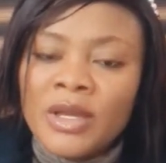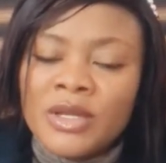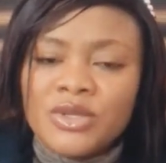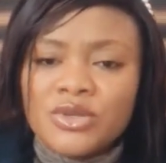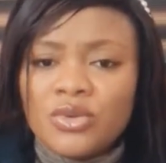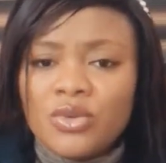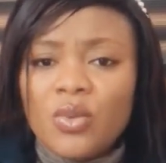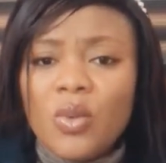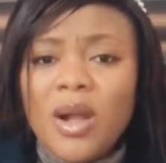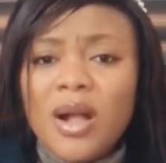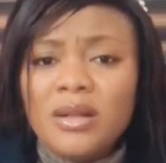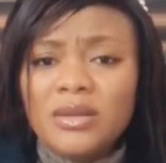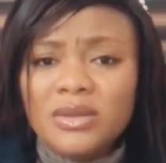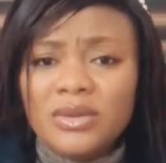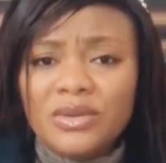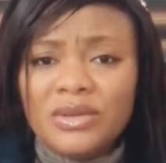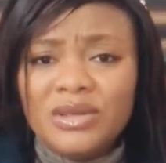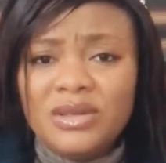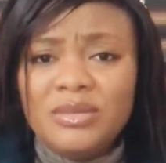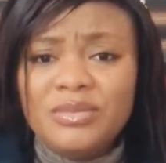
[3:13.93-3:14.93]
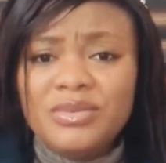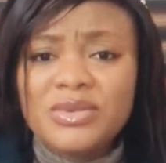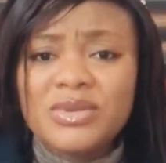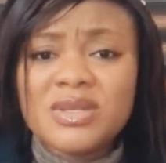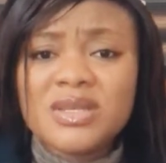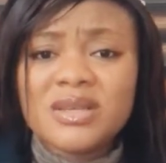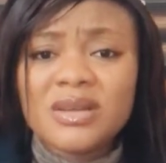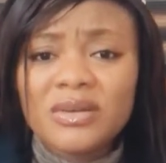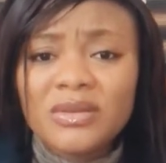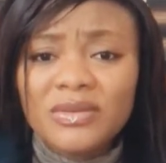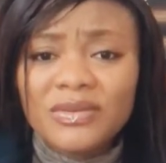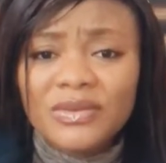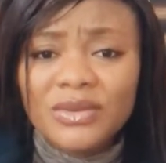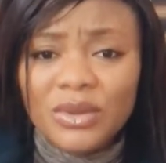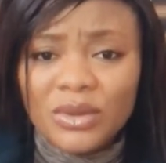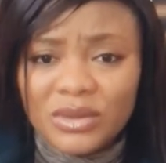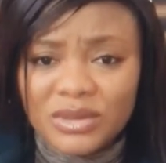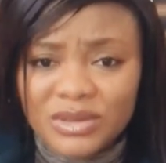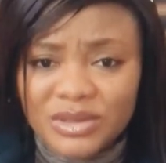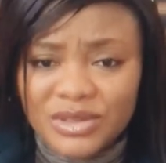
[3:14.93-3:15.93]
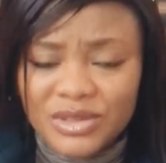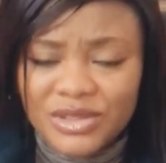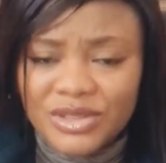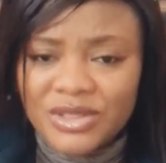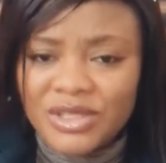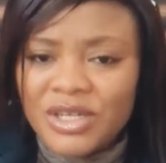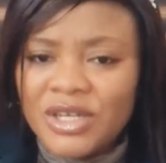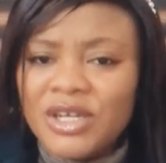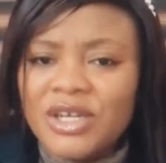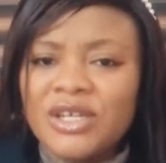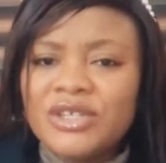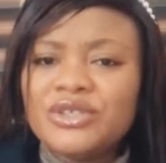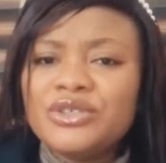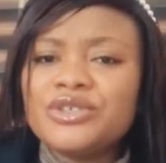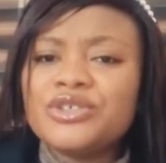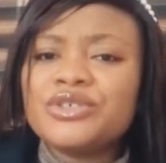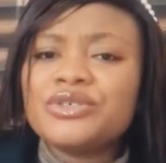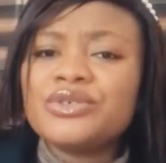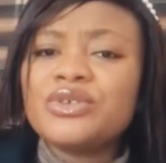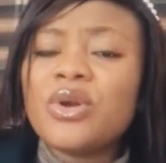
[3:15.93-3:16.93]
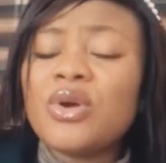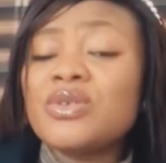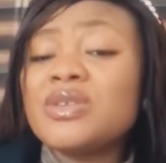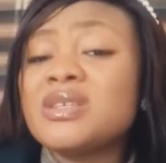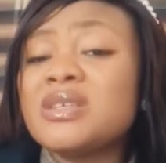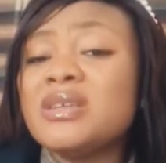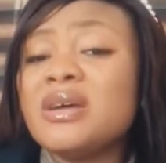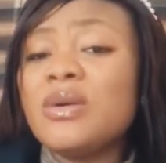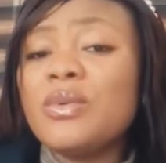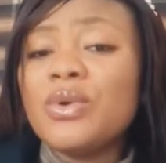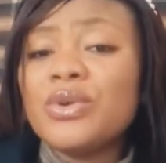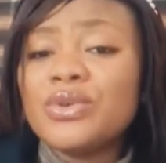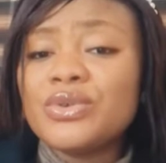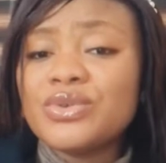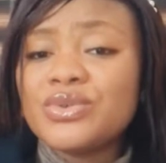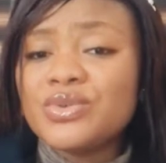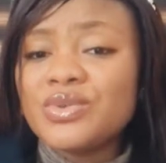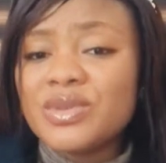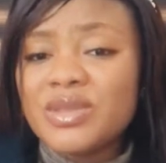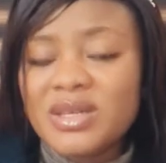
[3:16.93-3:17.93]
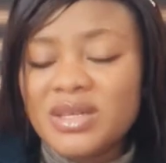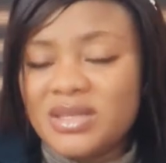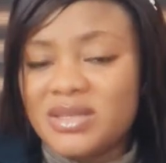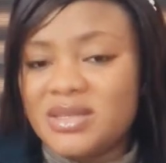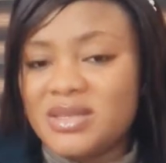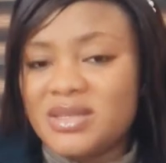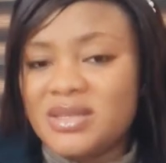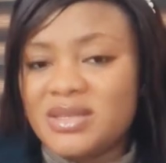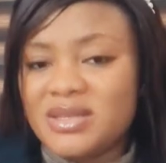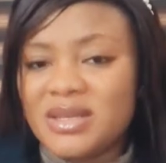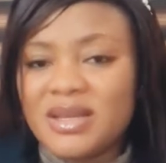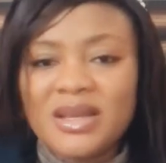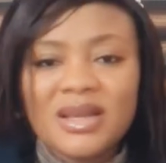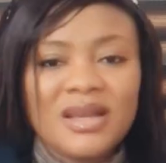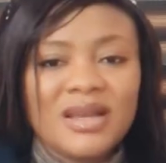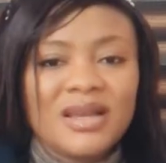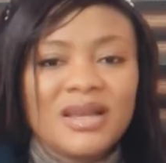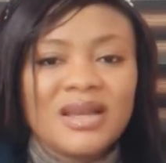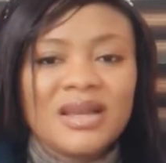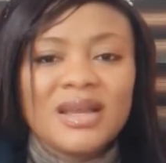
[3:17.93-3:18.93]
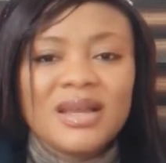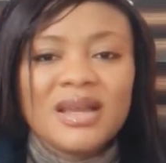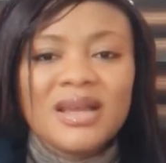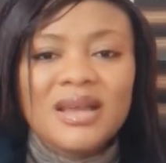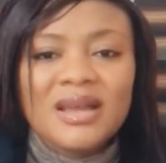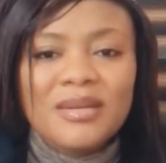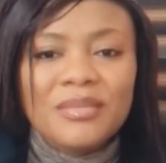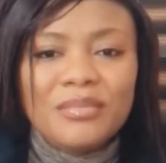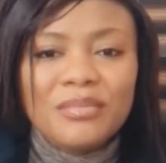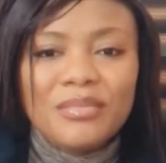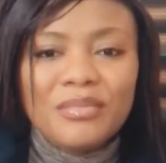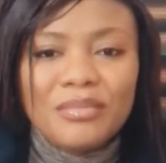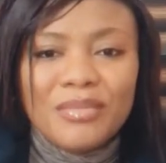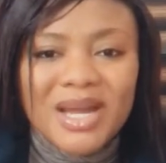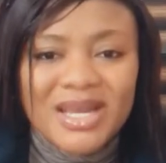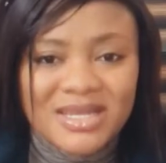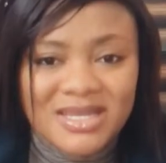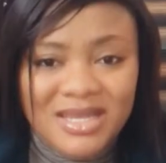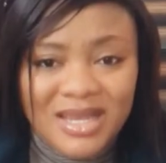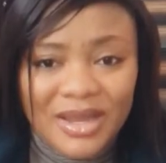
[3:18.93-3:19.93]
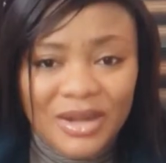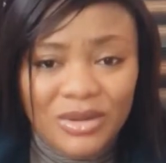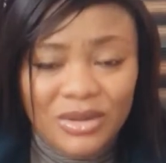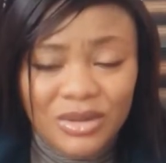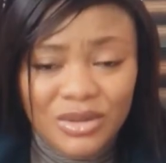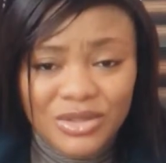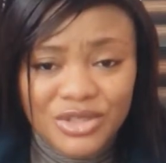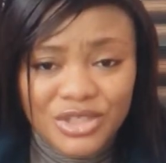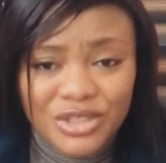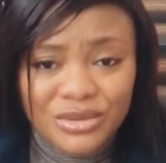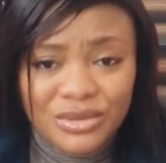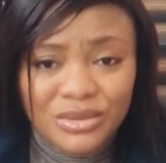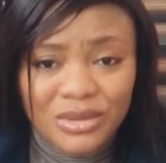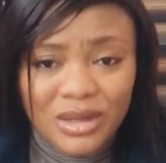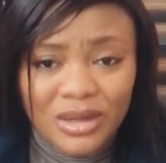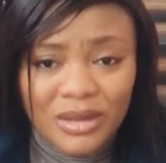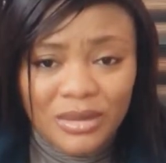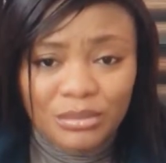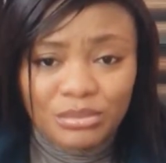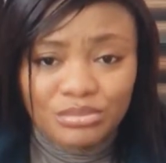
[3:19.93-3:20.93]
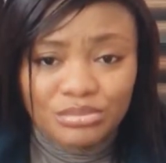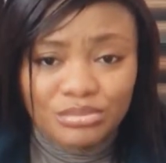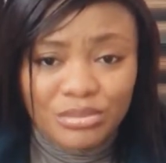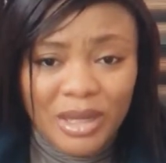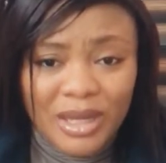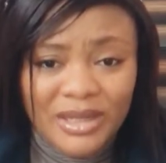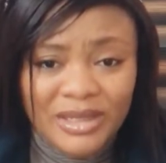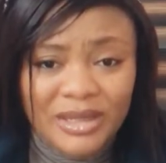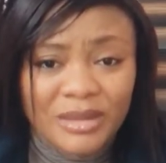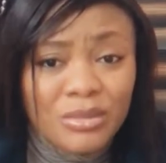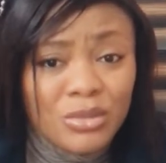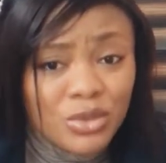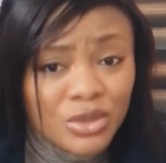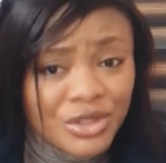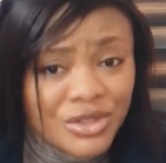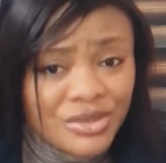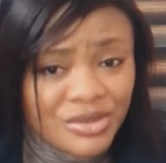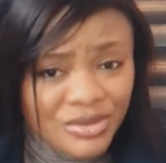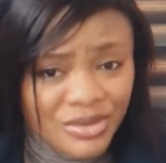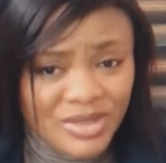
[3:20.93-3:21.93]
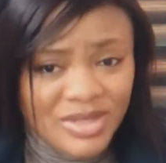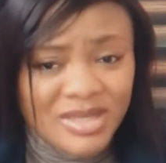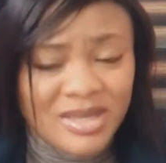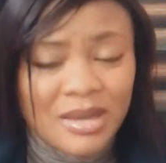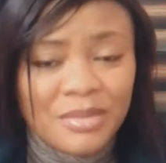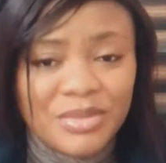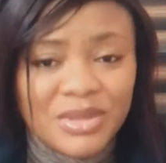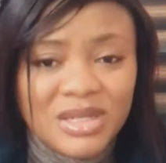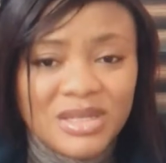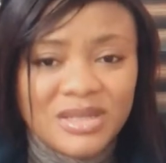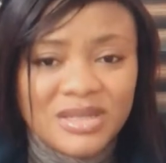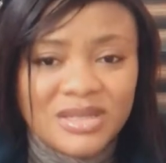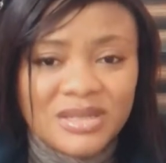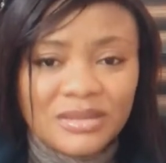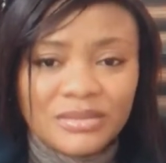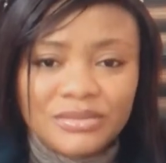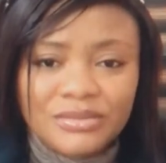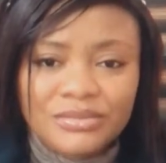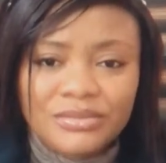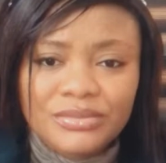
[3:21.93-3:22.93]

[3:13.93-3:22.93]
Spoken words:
So while talking about self-knowledge, you should consider one or two things. My psychological, my emotional stability.